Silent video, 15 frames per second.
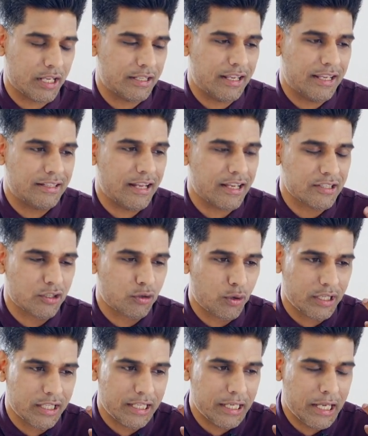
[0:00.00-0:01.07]
It, it doesn't
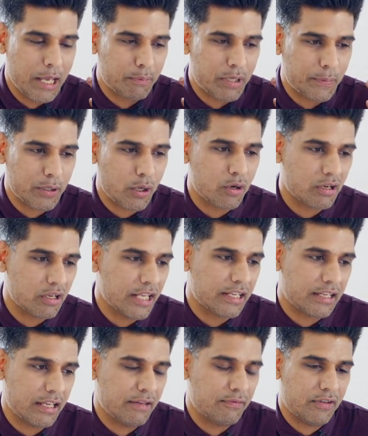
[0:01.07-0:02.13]
really, people don't
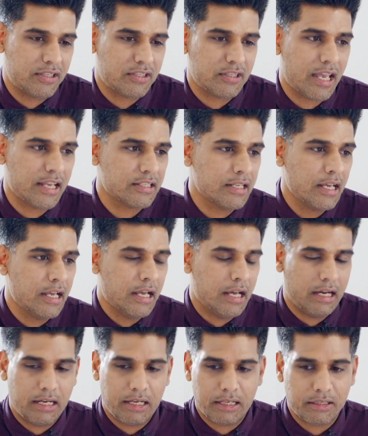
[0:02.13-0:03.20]
click if it says,
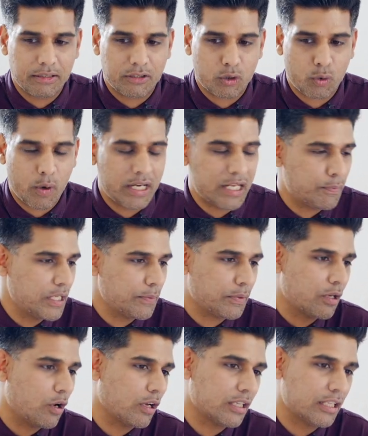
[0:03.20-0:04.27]
uh, 20
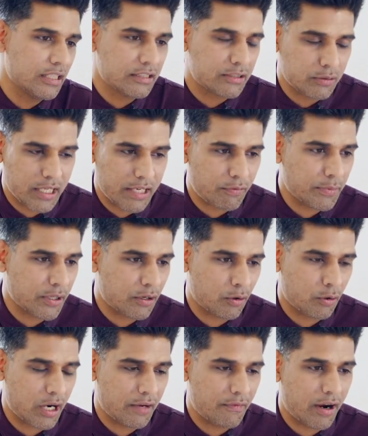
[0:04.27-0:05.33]
people got healed today from the
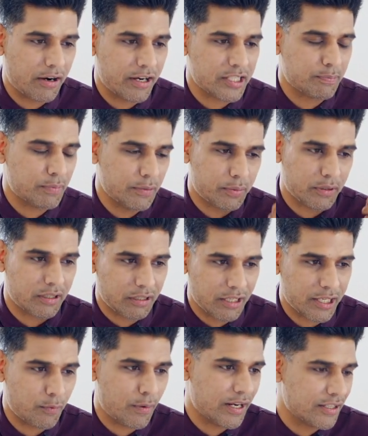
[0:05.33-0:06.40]
coronavirus. People
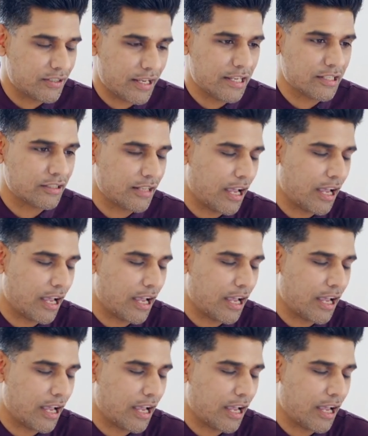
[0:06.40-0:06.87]
click when it says